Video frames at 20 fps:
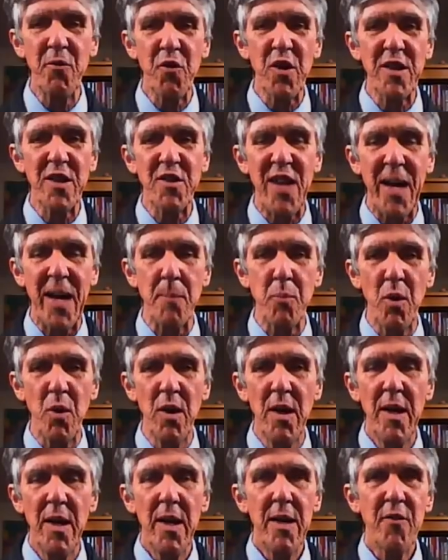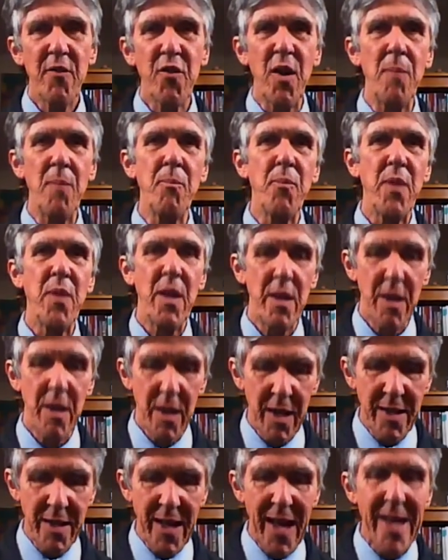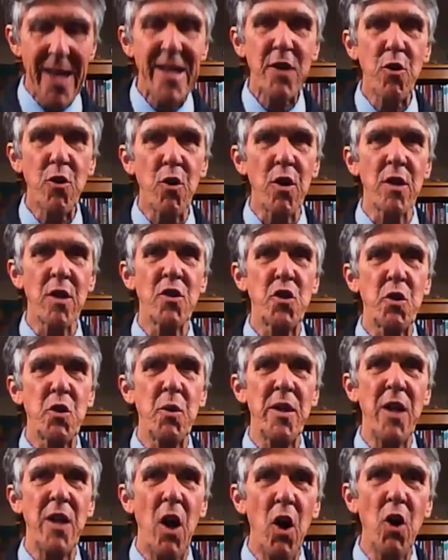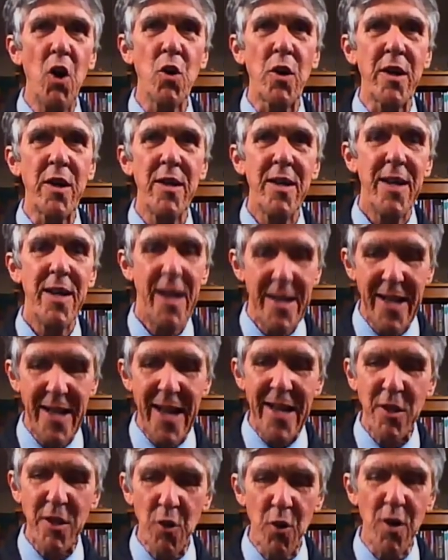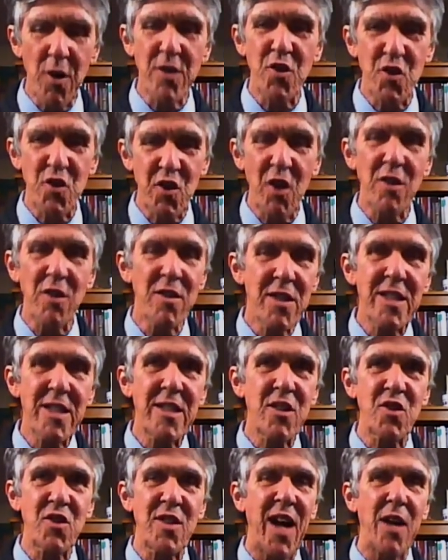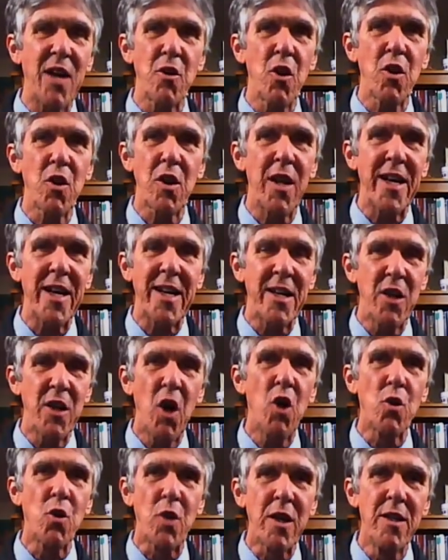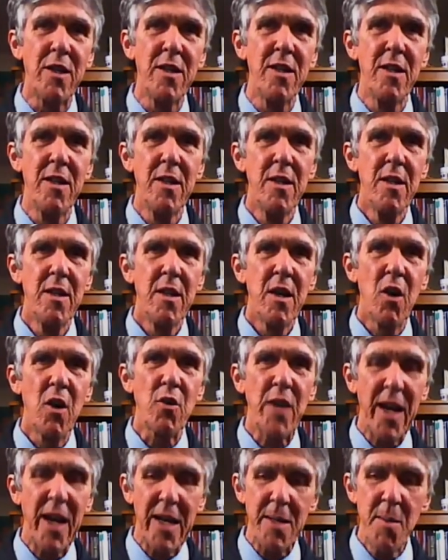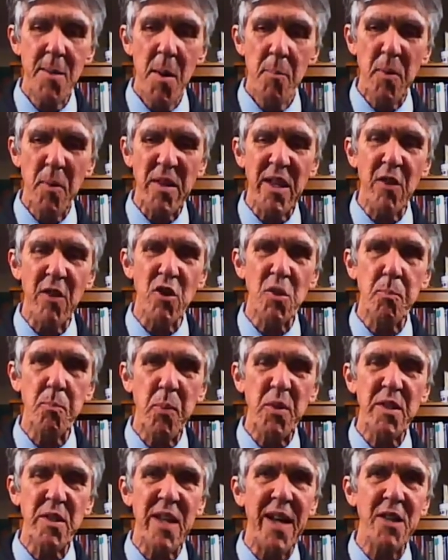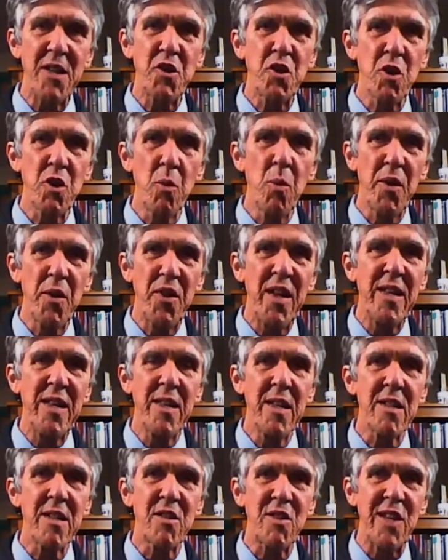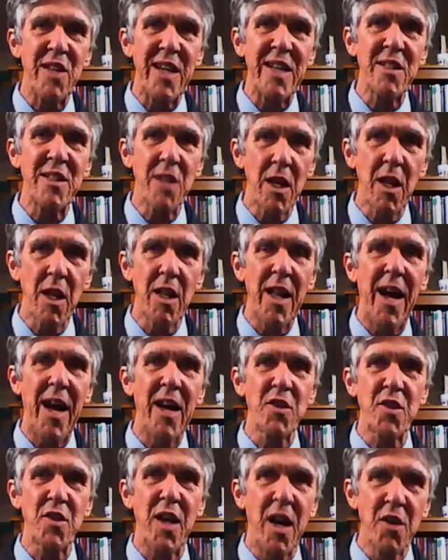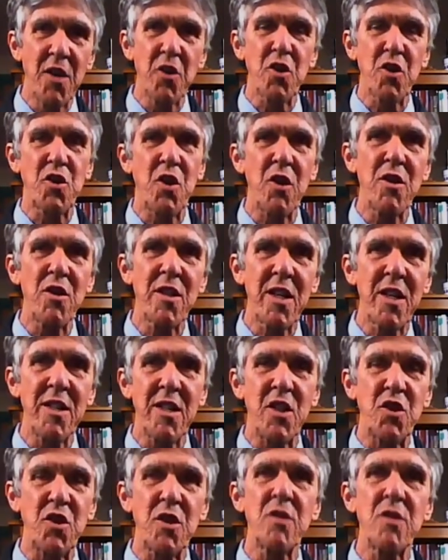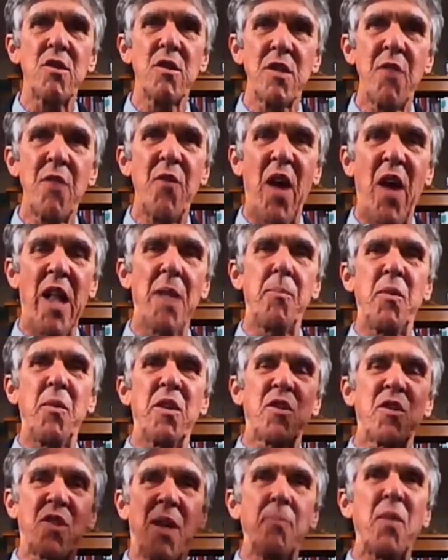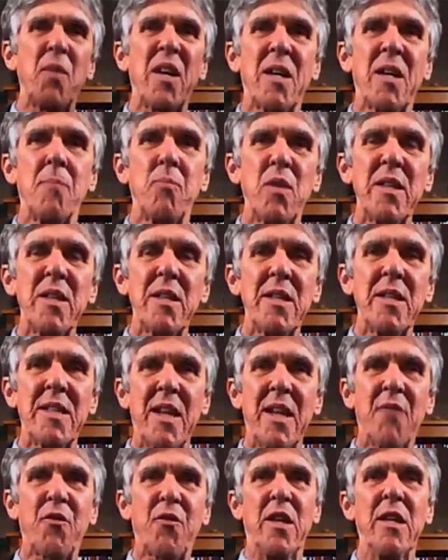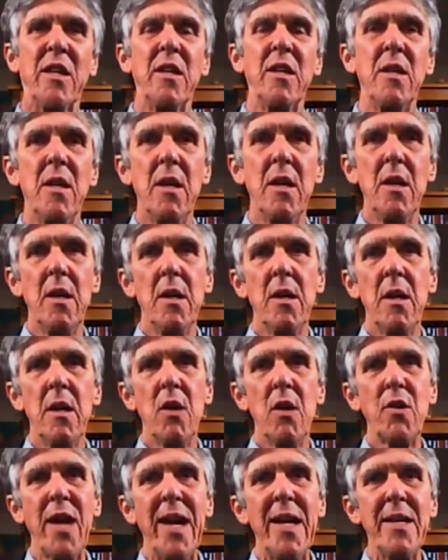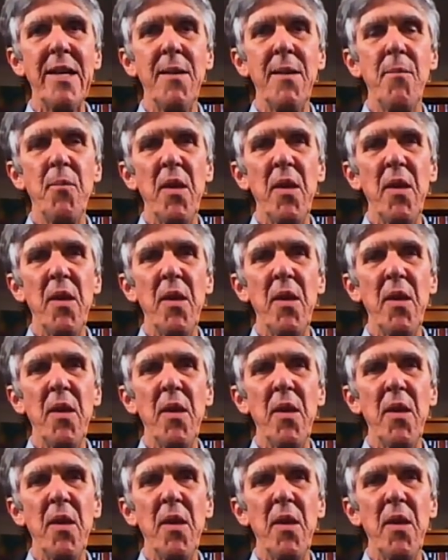for example, from an acorn to an oak. An acorn certainly does not look like an oak, okay? But there is potential within this thing that allows it, under certain conditions, to develop into something completely different, okay?